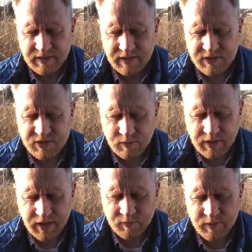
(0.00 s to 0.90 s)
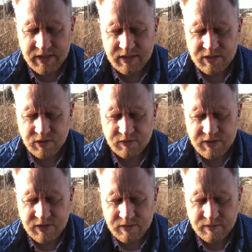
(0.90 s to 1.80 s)
And so God, we turn
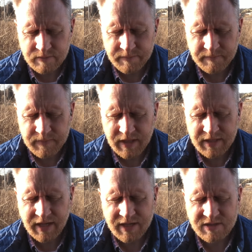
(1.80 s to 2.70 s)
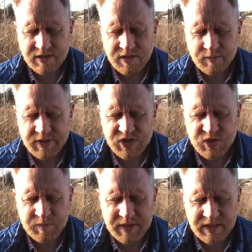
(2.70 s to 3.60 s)
to you and ask that you would
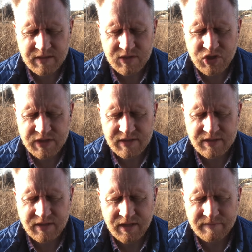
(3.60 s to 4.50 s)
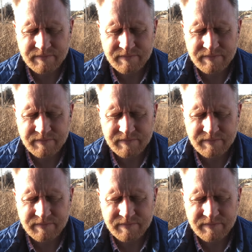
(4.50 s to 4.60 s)
speak in Jesus' name.